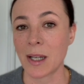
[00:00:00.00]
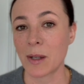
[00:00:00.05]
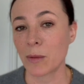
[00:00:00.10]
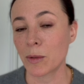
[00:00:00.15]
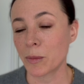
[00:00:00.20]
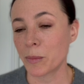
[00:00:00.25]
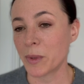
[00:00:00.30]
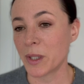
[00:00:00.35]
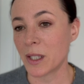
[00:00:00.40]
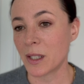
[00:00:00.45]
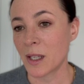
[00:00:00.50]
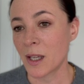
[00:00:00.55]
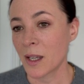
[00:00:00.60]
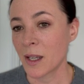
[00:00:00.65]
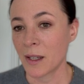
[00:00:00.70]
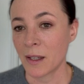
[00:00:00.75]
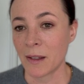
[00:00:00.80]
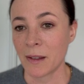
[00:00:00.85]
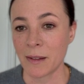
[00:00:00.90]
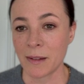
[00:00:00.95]
I will be
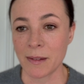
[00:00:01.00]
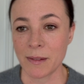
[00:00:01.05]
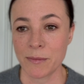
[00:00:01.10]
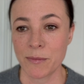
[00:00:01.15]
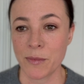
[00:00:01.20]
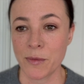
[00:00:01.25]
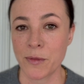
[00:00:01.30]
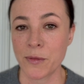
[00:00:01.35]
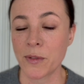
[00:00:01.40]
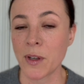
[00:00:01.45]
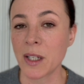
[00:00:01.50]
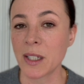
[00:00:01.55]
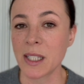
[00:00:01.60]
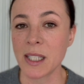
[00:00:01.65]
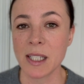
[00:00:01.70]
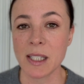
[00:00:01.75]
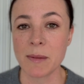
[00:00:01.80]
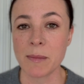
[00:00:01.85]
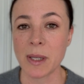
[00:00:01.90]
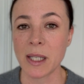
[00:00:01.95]

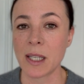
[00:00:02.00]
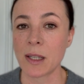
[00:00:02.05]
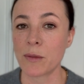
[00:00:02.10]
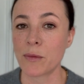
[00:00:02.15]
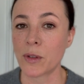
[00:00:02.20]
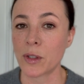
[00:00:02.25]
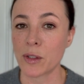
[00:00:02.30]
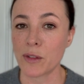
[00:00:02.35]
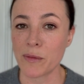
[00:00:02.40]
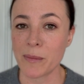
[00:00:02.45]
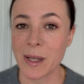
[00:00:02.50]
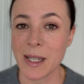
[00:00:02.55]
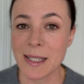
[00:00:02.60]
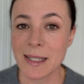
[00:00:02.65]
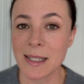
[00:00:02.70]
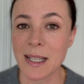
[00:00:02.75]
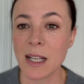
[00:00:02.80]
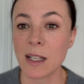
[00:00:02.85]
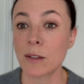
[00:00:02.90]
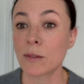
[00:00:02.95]
funny, making fun of
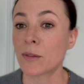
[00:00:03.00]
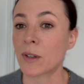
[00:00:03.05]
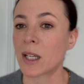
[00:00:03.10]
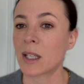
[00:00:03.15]
myself.